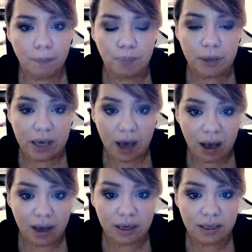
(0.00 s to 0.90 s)

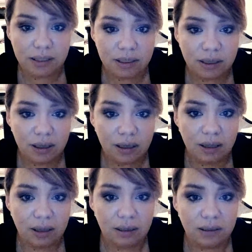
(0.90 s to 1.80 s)
because
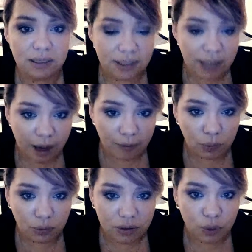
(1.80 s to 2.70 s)

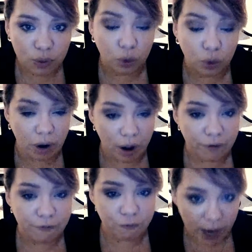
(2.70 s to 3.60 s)
disciples were not
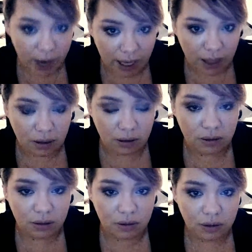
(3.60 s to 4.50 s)
afraid
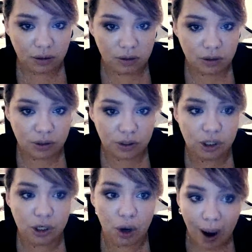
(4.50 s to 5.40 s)

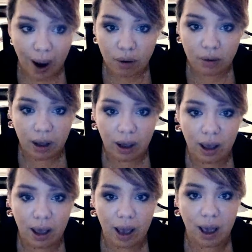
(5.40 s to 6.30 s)
to go out
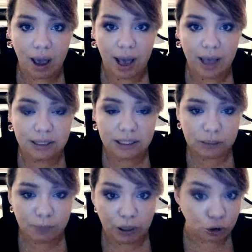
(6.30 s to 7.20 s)
and
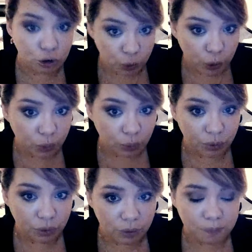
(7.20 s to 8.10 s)
speak the truth.